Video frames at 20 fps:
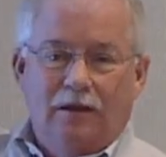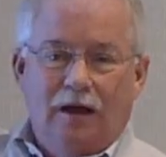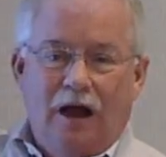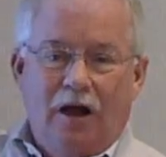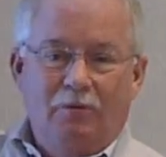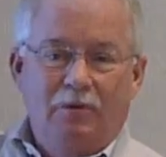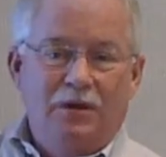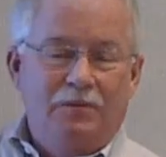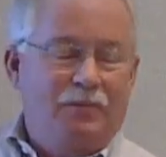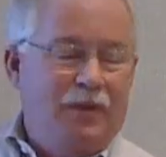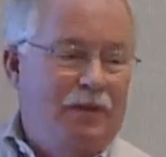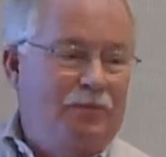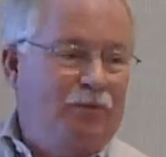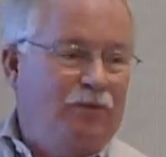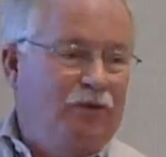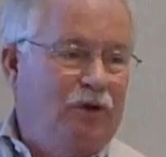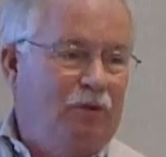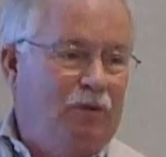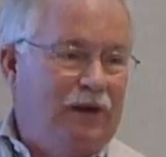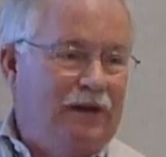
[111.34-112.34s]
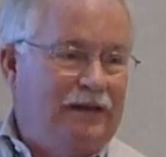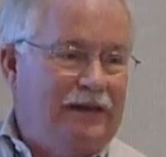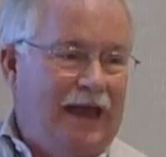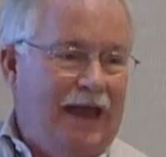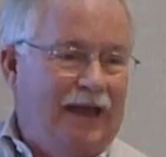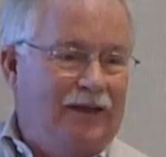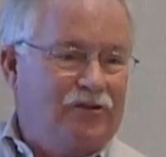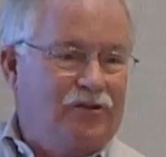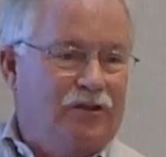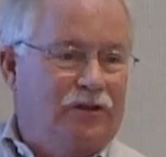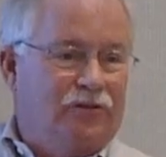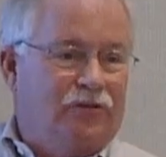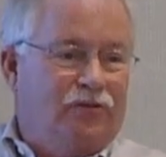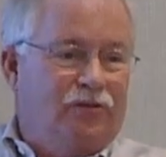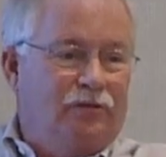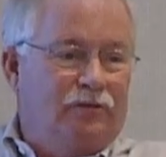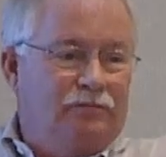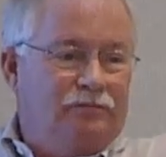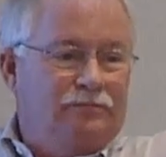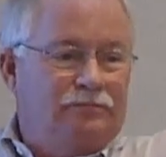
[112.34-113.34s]
how many people know what a dash
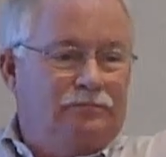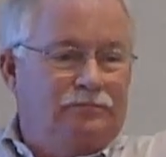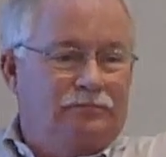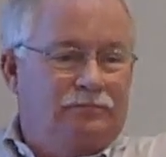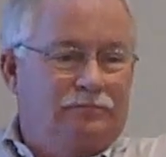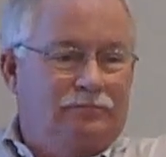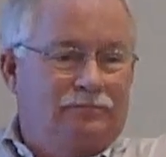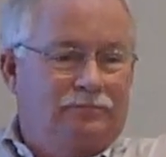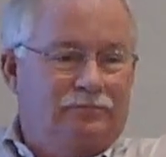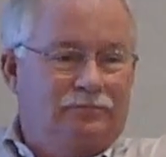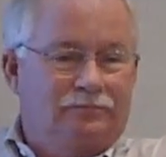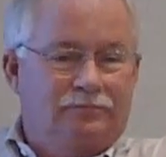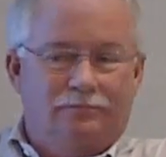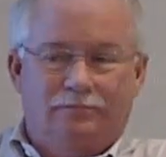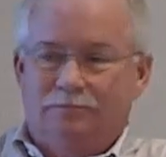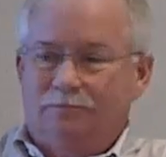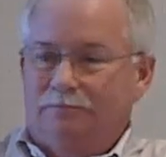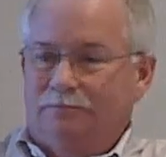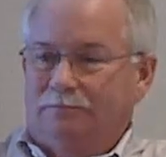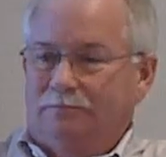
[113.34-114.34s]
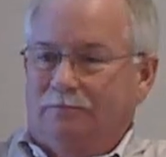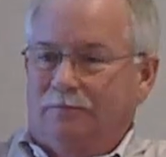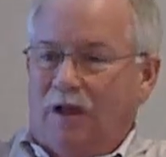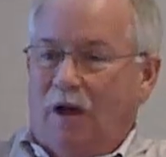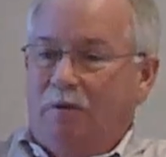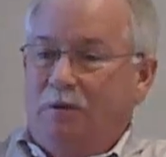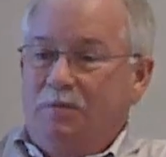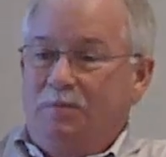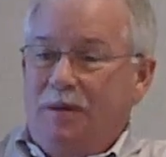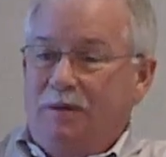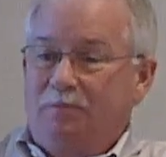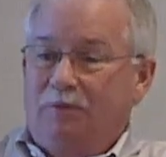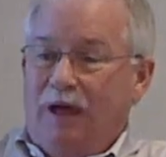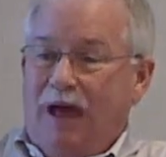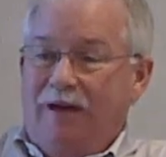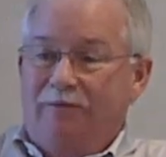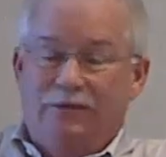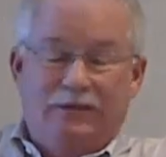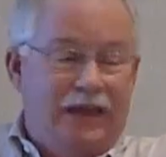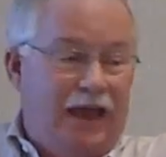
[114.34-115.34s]
is? How many people
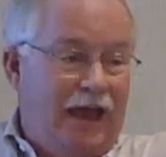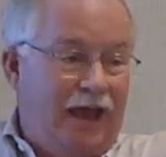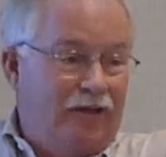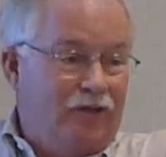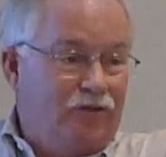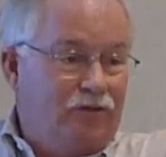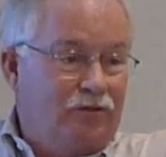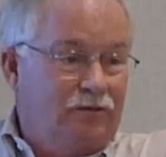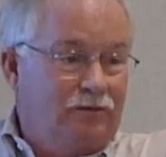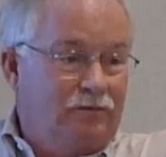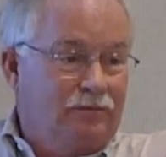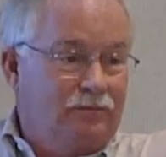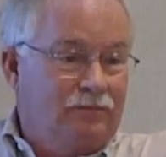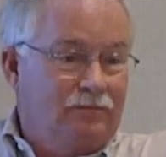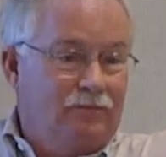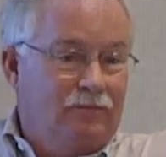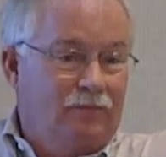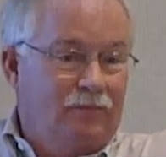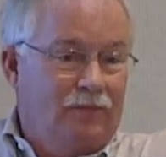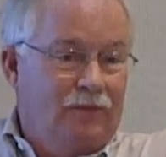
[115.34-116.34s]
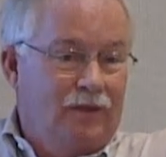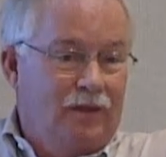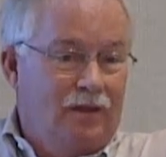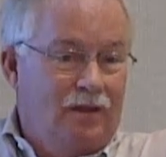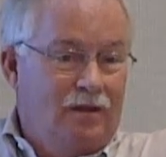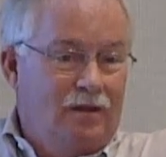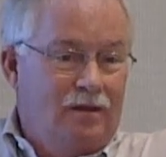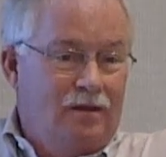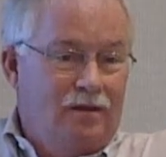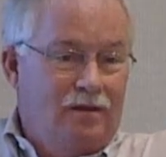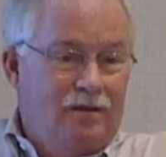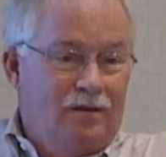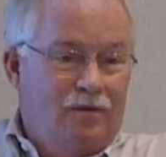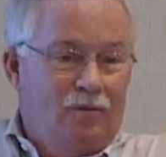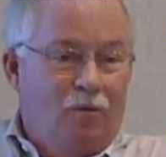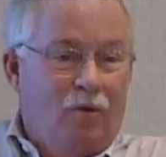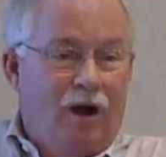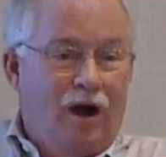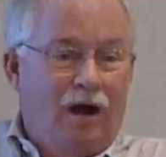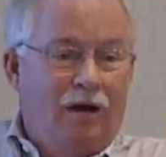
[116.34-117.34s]
have a dash?
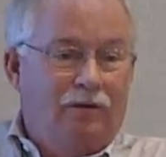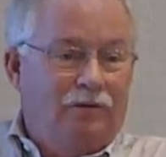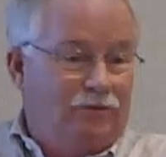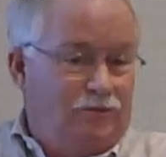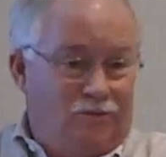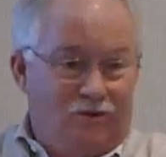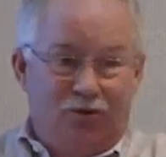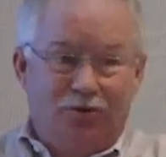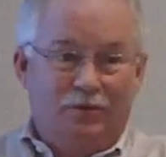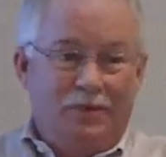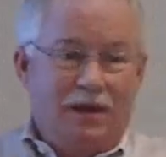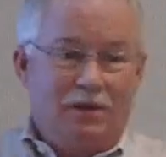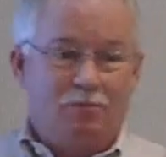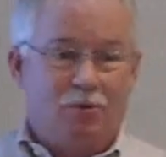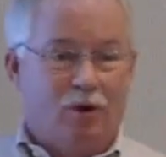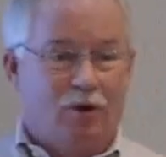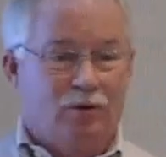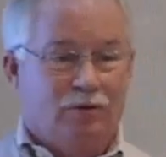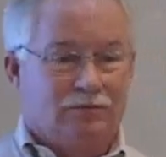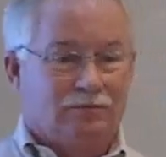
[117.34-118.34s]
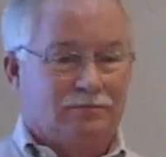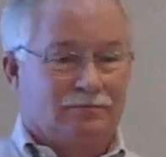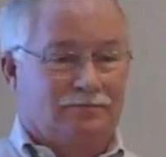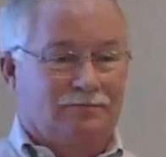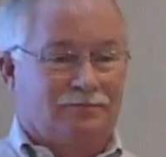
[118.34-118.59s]
Wow, it's you and me, bro.